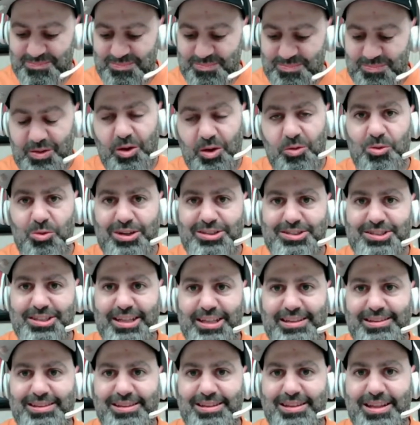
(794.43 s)
was
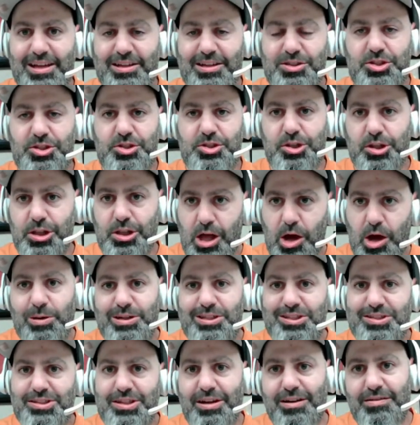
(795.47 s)
the
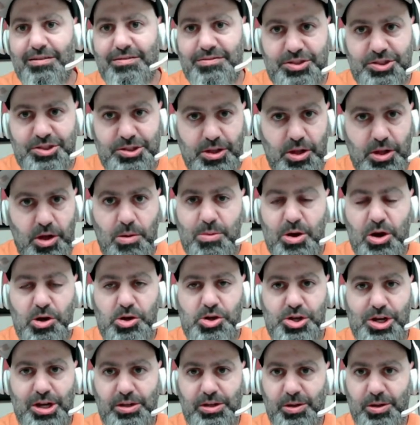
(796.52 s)
slowest of slow
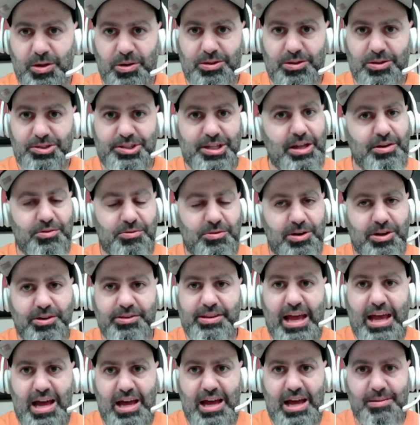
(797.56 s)
motion goals in real
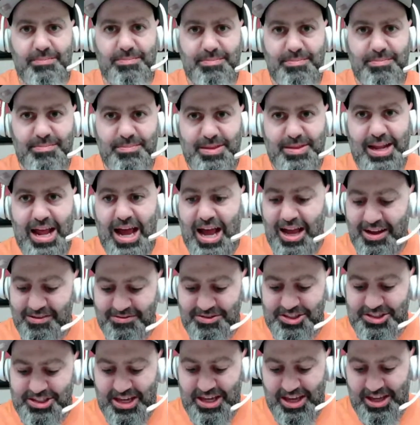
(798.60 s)
time that I have
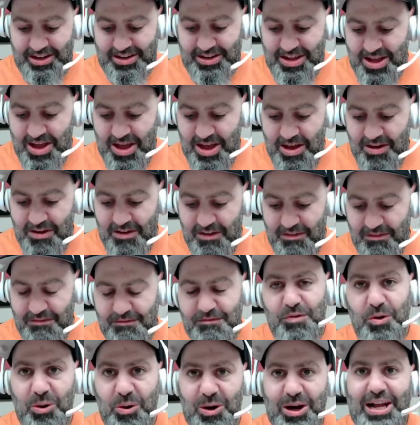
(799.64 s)
seen
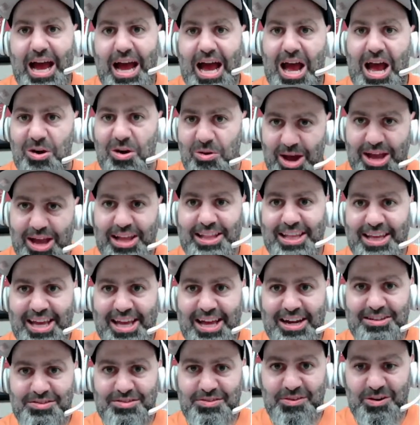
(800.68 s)
for a guy waiting to get
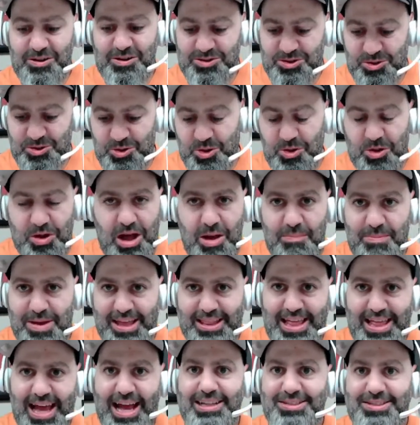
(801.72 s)
his first goal. I mean,
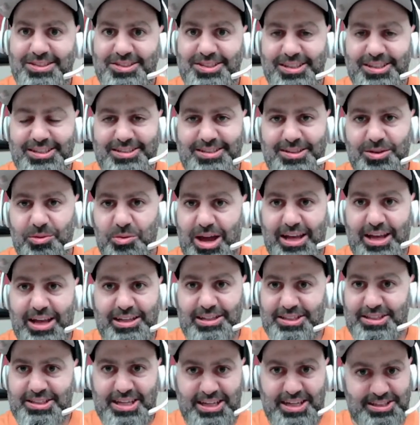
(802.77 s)
that's just the way his
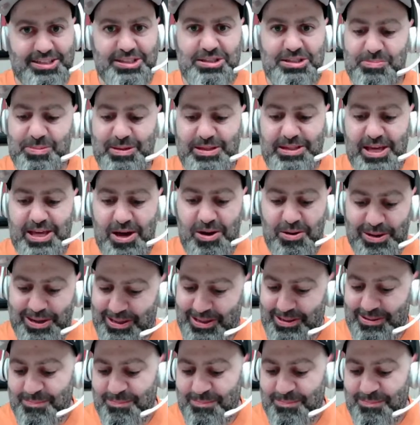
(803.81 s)
season's been going.